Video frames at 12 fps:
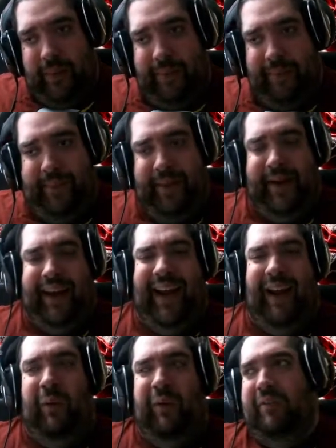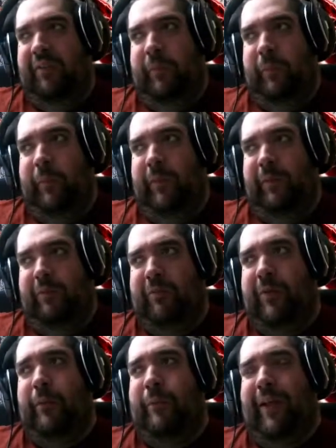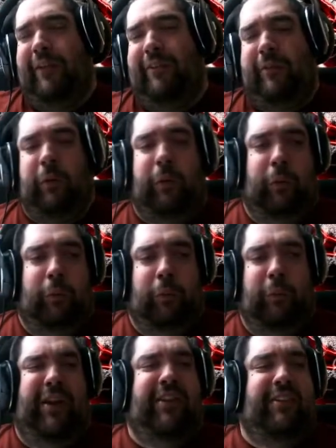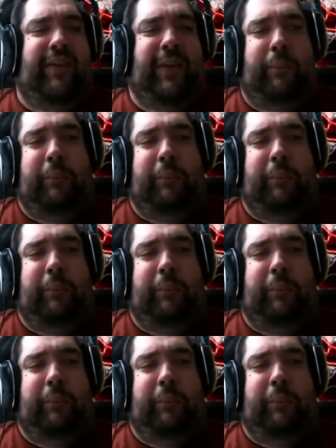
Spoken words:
that carries you through the film. That's the whole reason they put